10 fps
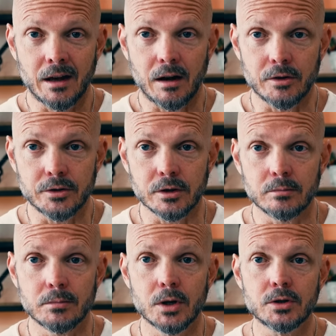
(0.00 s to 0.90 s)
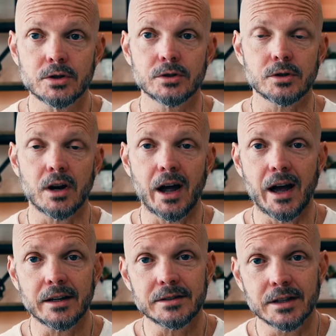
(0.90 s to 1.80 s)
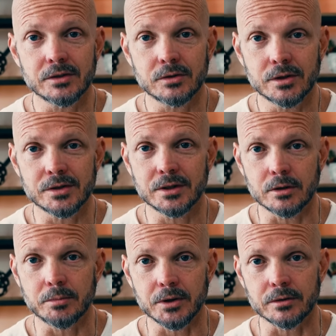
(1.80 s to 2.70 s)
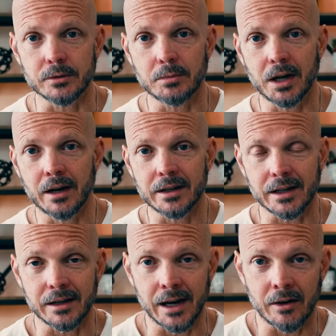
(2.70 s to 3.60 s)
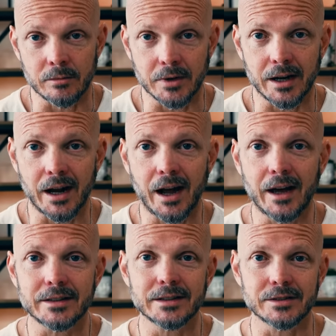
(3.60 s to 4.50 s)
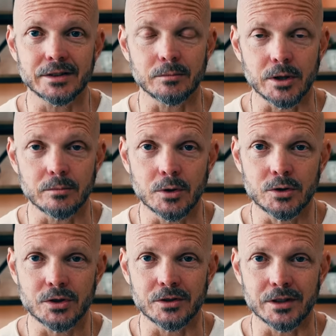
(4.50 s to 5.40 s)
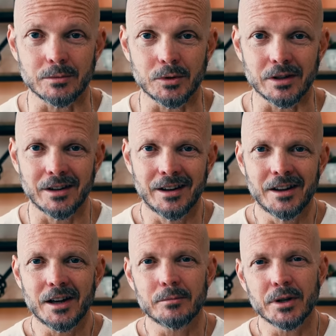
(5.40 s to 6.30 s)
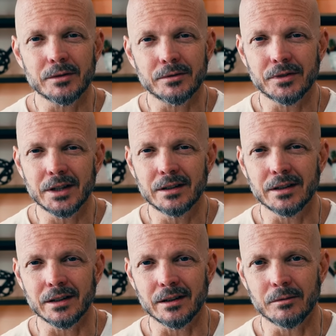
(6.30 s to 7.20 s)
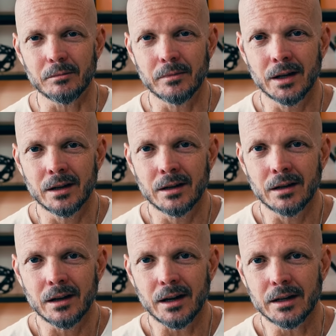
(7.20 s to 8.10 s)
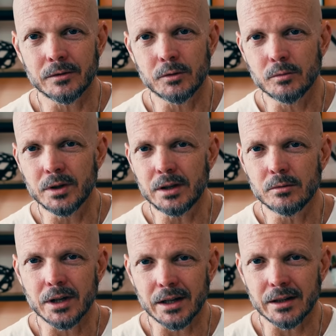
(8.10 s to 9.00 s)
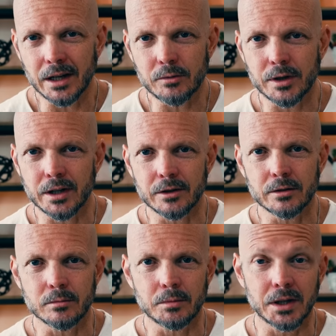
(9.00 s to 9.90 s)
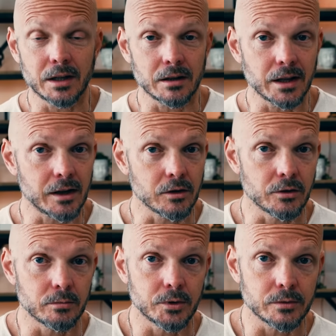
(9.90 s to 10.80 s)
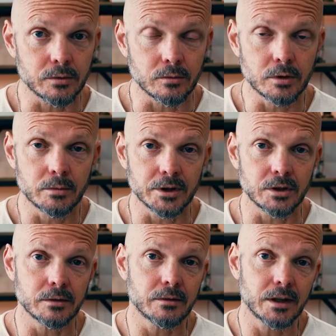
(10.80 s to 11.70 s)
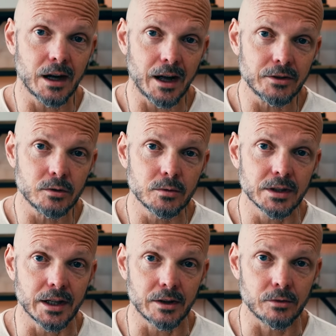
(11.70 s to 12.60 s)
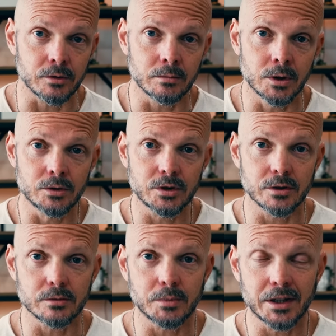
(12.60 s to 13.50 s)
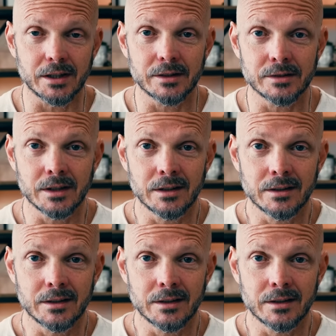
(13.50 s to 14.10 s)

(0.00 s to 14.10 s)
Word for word: all your emotions are accessed to the center pillar of your body. And now I'm not accessing my emotions anymore. I'm not feeling them. And if you really want to connect with another human being, let alone a beautiful woman, you've got to relate through emotions because